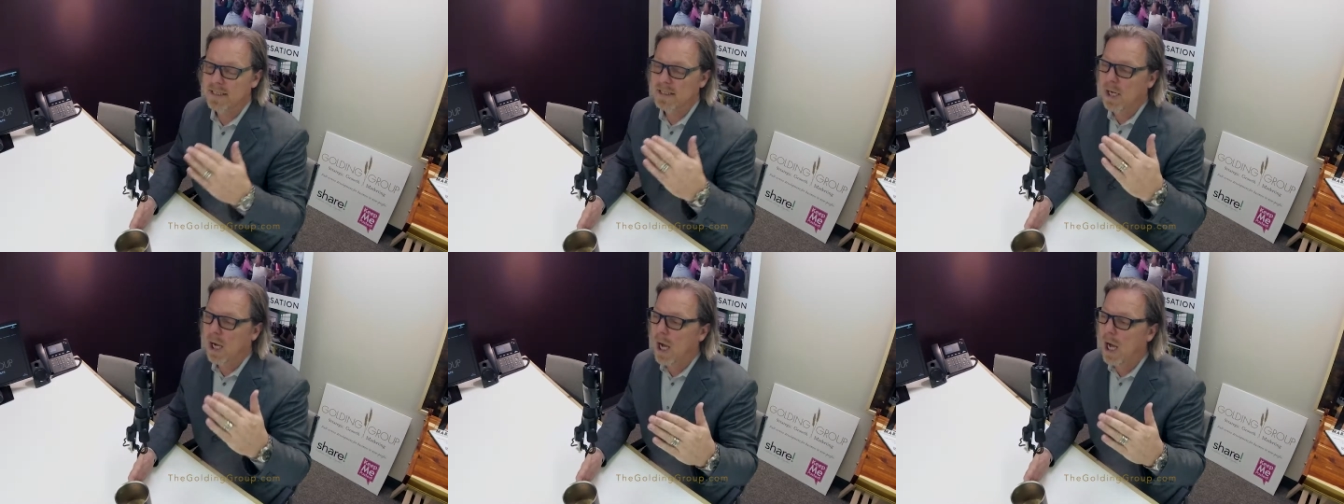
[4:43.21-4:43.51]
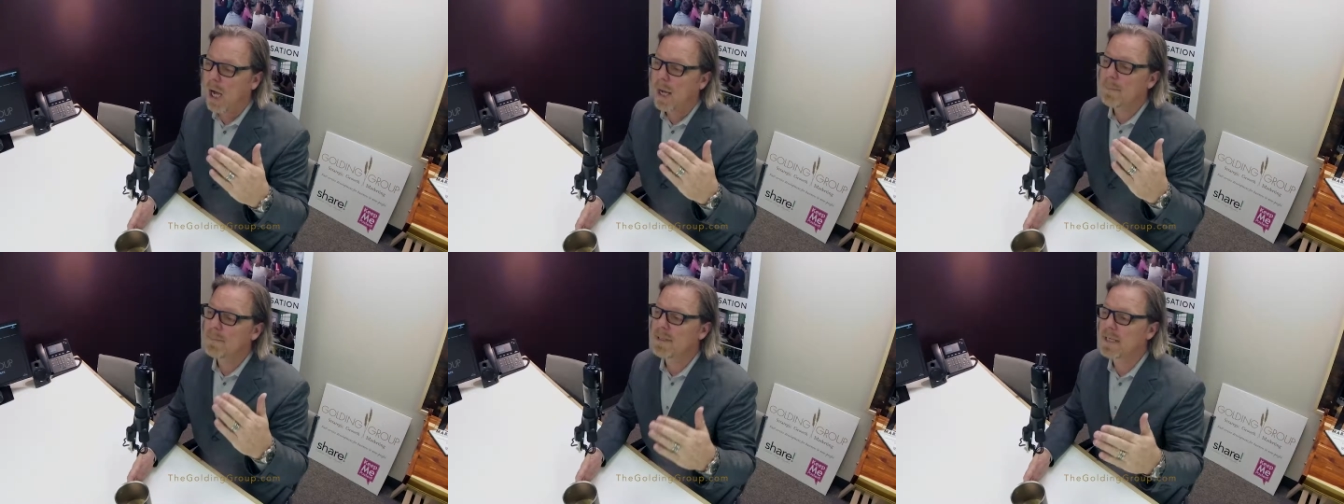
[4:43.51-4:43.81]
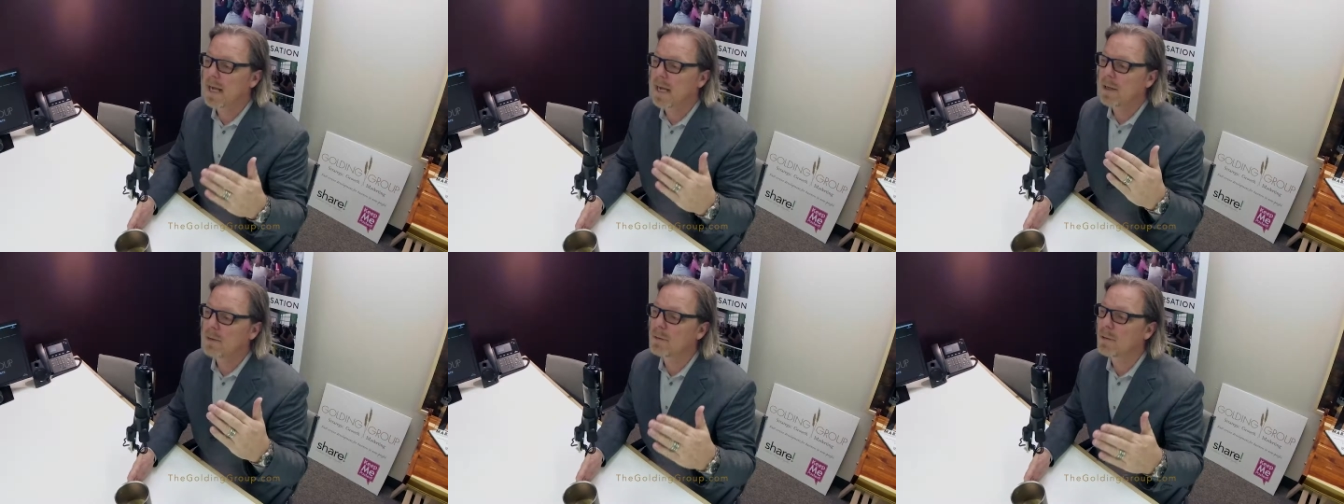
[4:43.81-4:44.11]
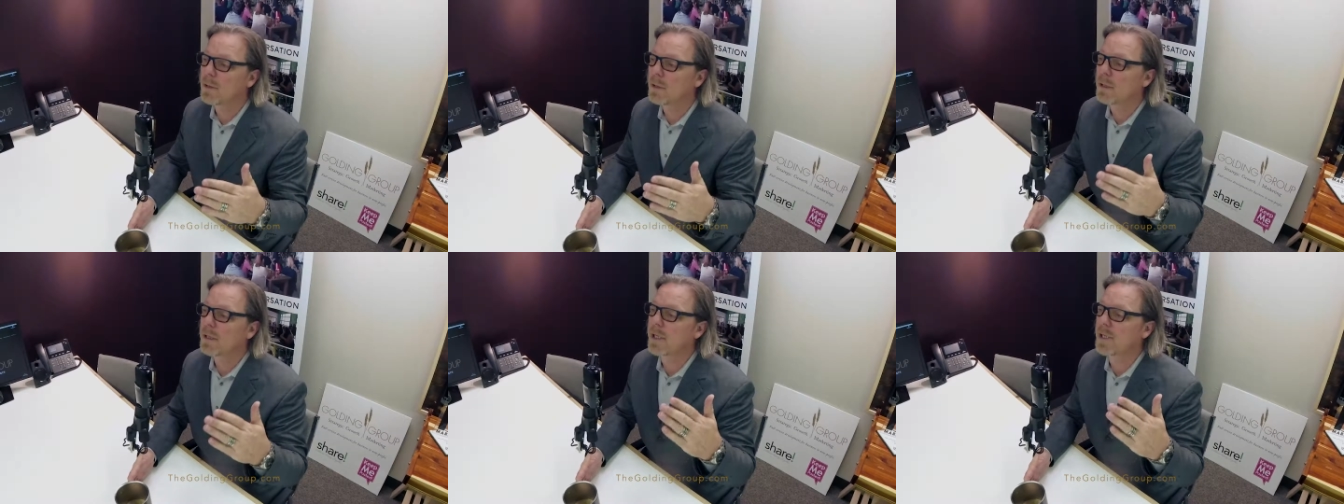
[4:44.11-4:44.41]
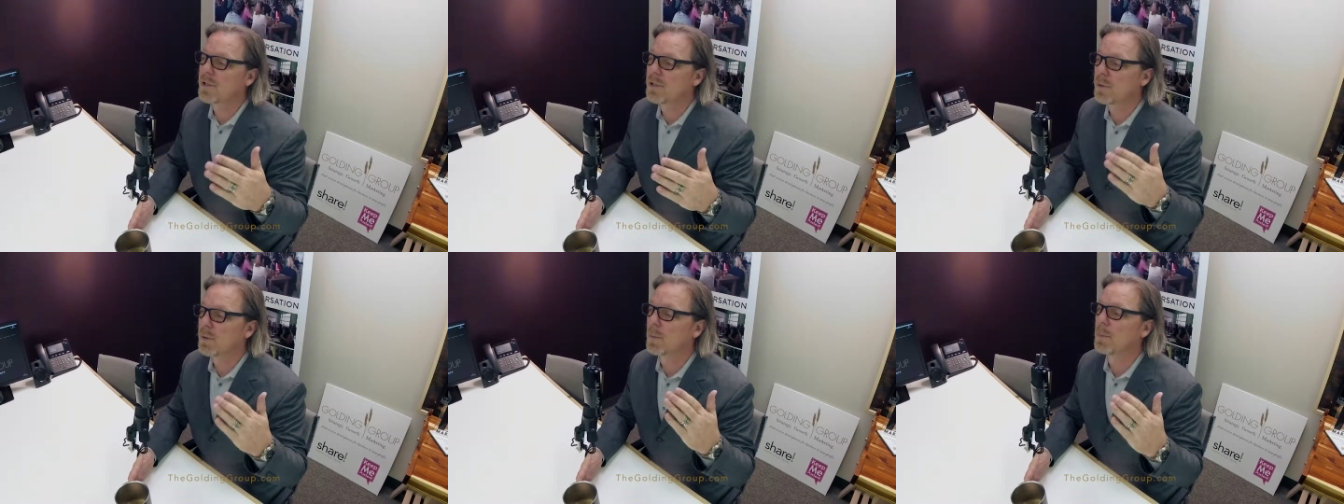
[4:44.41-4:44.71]
top down look
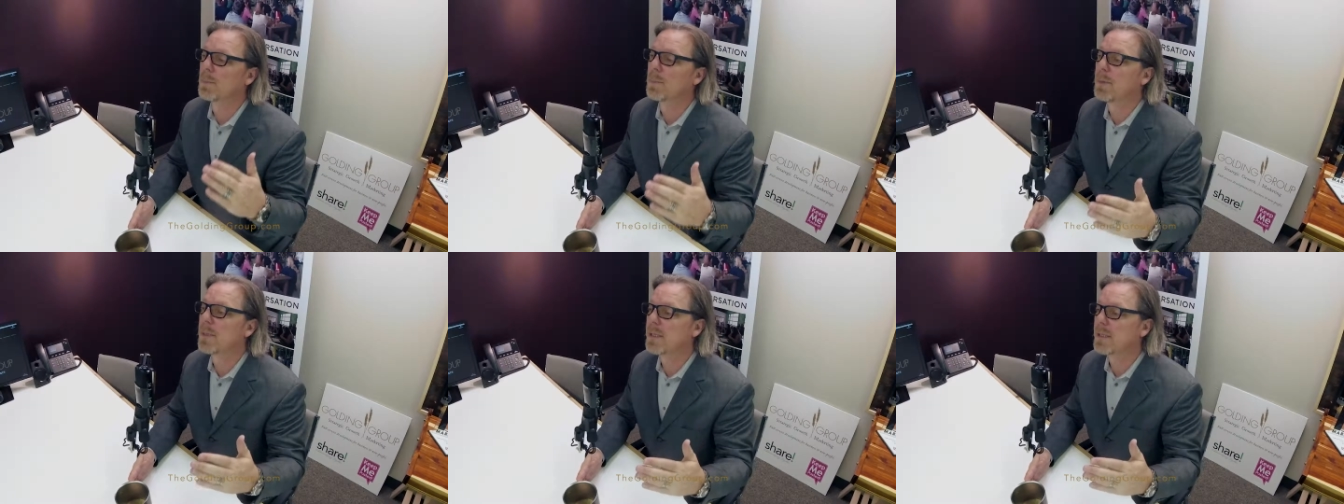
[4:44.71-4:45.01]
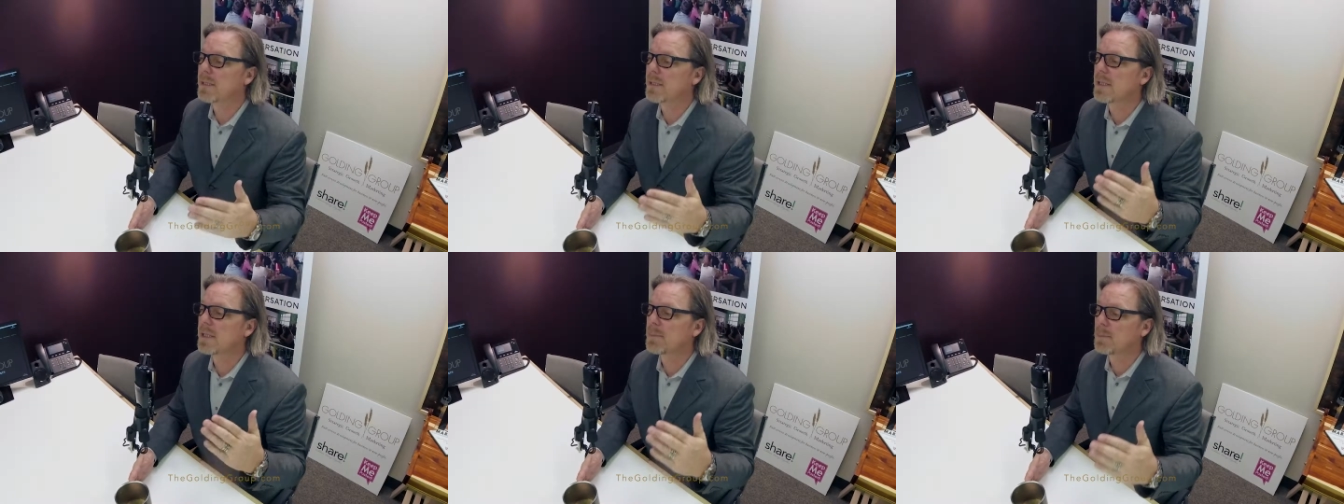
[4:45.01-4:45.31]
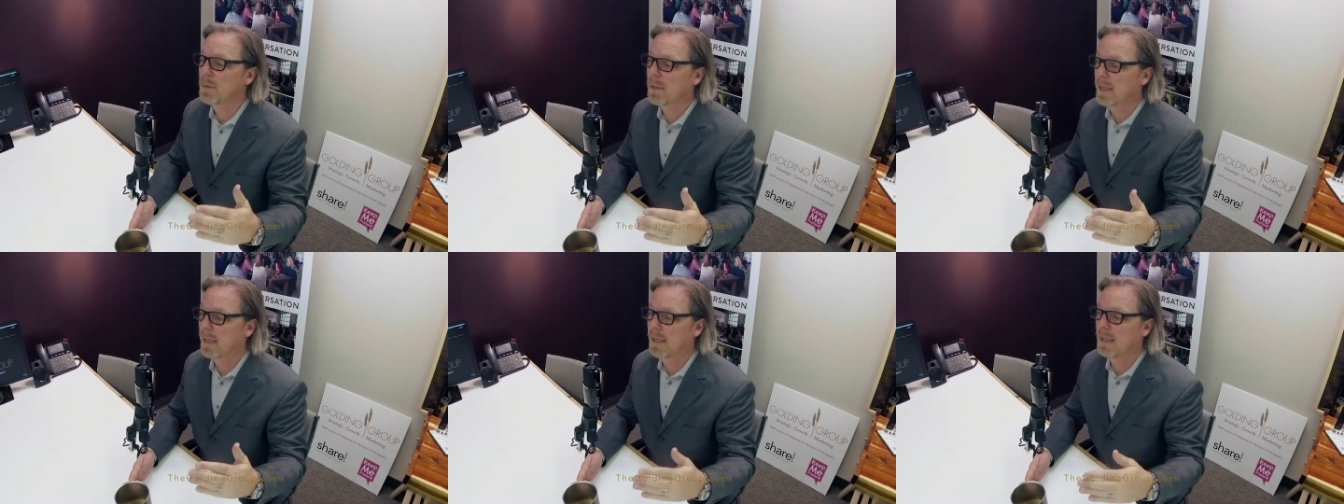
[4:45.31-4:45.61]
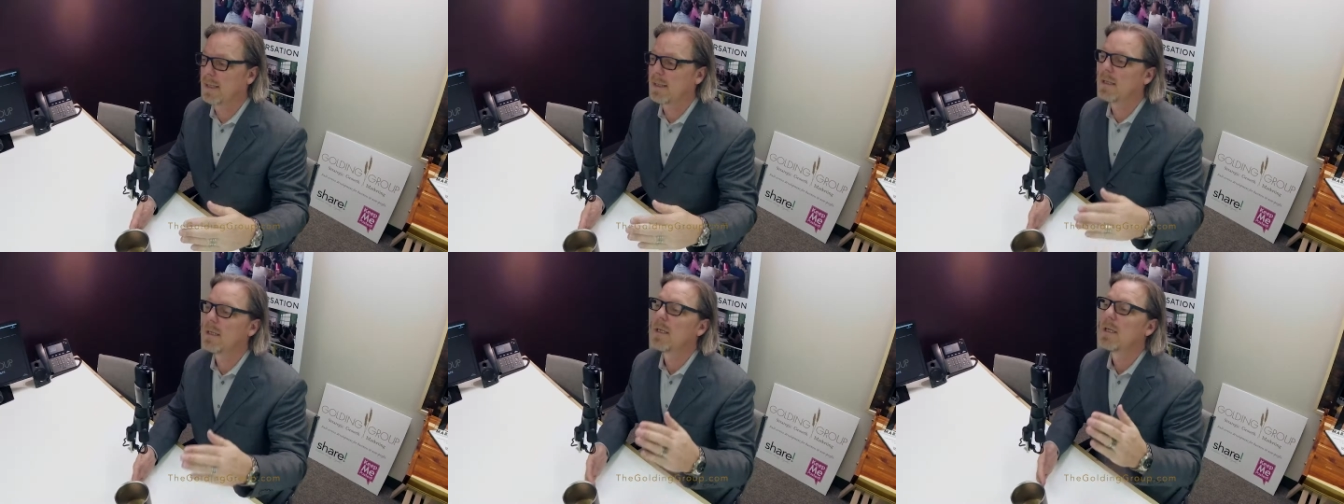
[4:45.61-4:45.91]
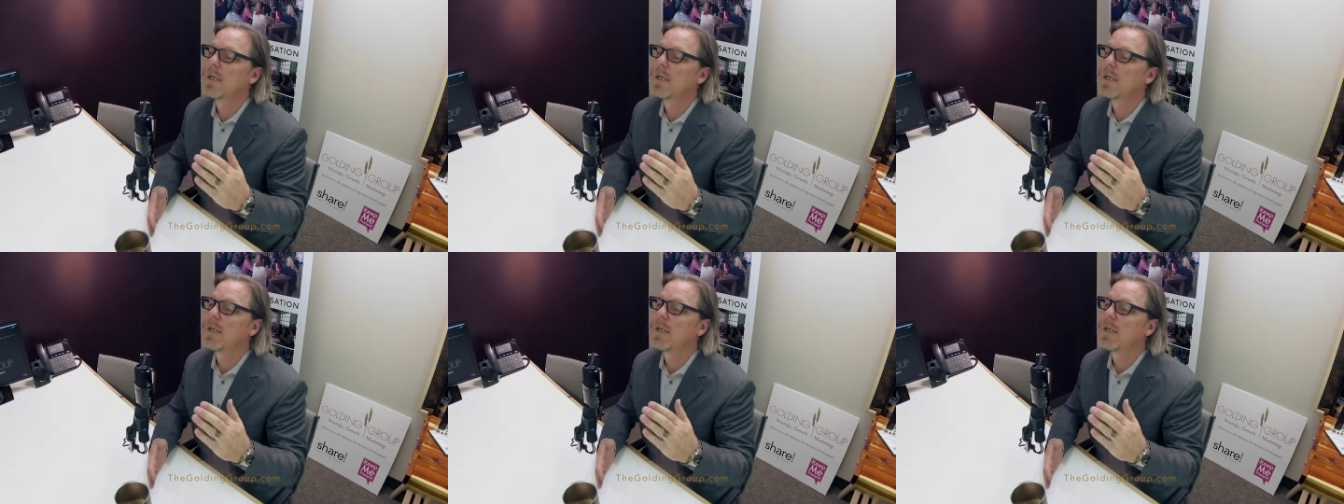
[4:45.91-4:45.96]
at your business plan,